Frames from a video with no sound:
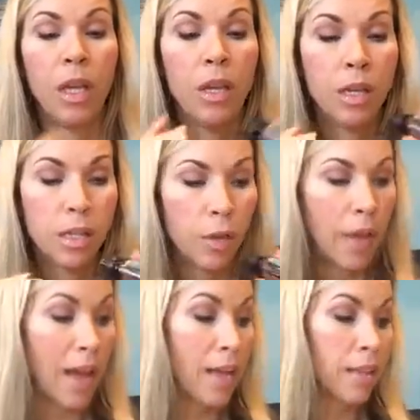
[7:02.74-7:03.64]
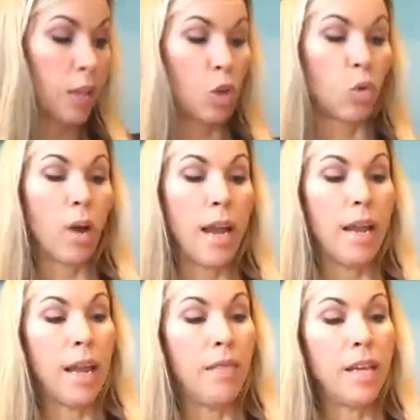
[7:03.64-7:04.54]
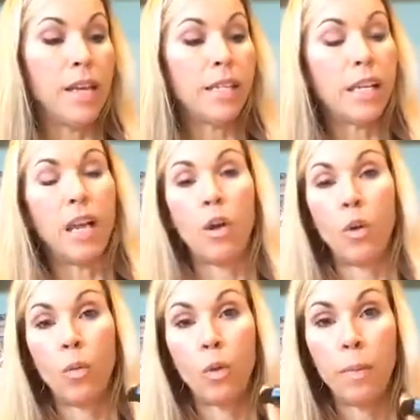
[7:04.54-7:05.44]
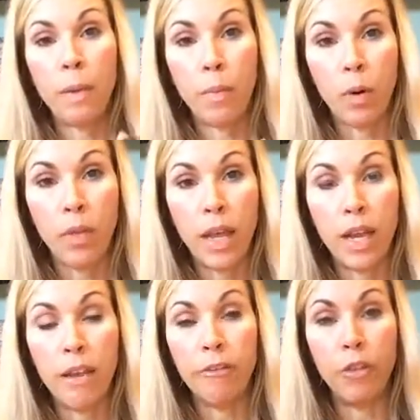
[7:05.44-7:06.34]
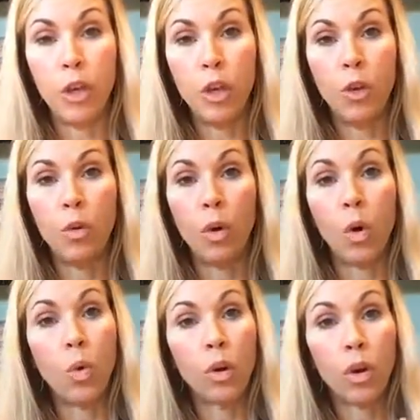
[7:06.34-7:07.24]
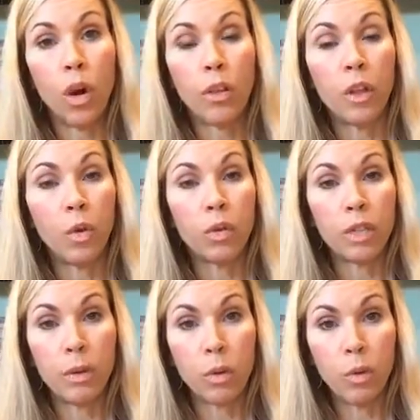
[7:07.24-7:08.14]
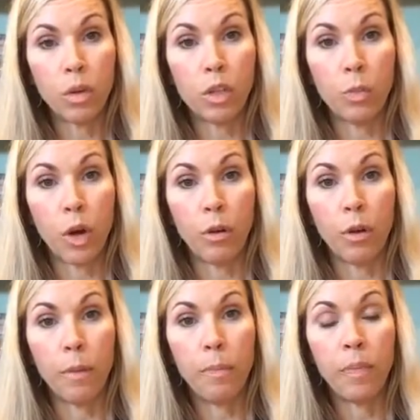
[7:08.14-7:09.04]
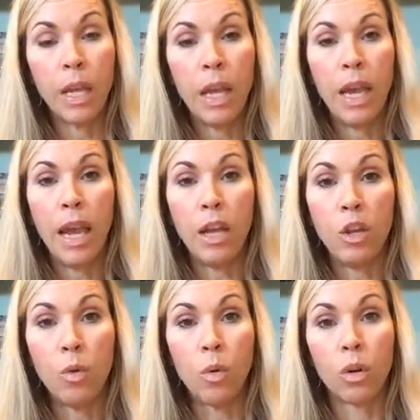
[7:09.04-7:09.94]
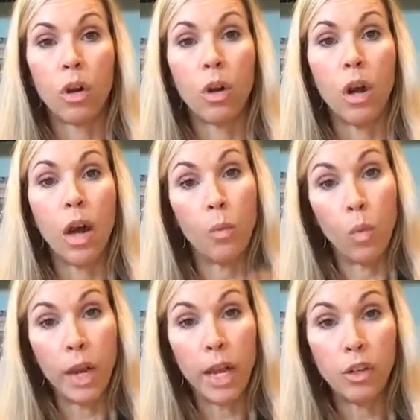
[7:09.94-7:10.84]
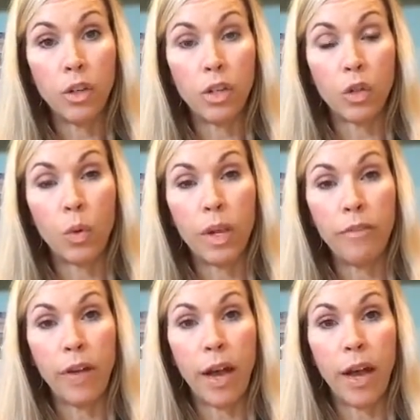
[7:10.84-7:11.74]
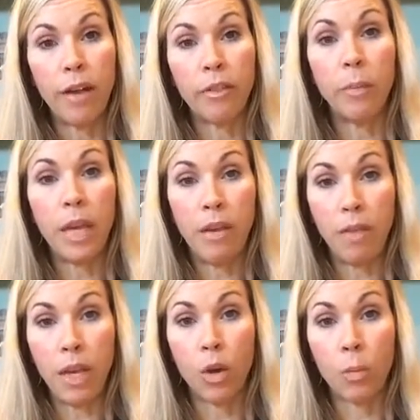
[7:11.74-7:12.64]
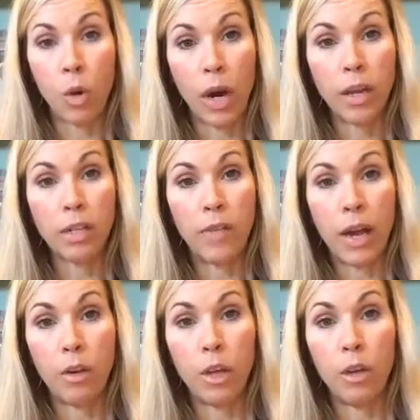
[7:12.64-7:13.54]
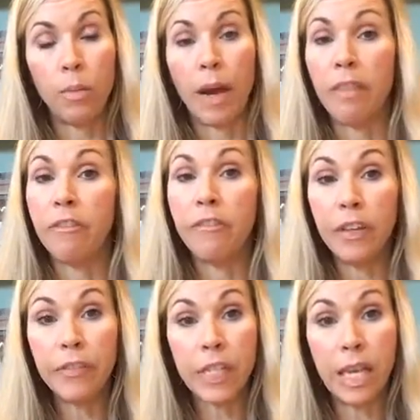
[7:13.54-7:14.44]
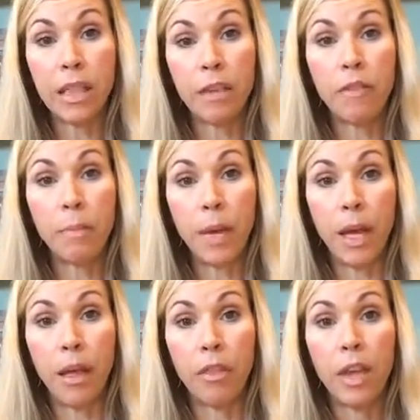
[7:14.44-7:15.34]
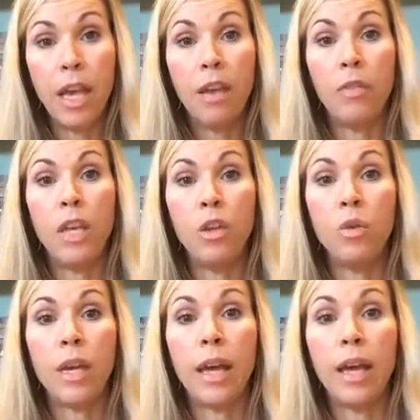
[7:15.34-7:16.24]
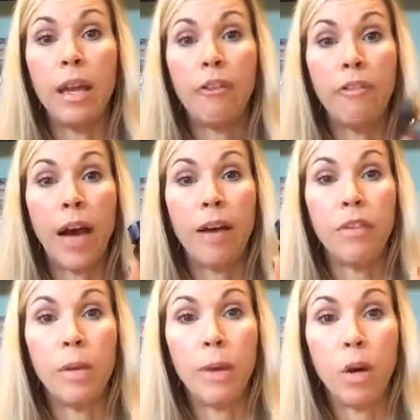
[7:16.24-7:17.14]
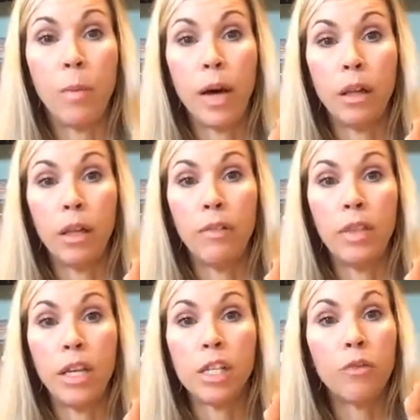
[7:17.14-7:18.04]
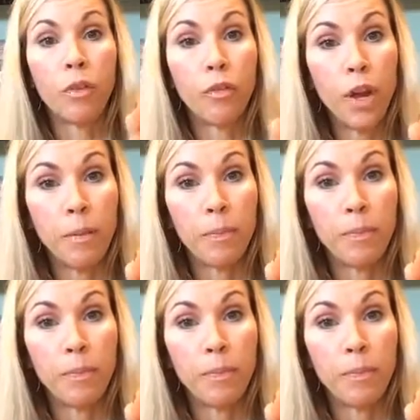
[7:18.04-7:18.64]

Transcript: So that is great. And this, remember that if you order on the Loyalty Rewards program and you order 125 PV or product value by the 15th of the month, then you get a 5 ml bottle of this for free.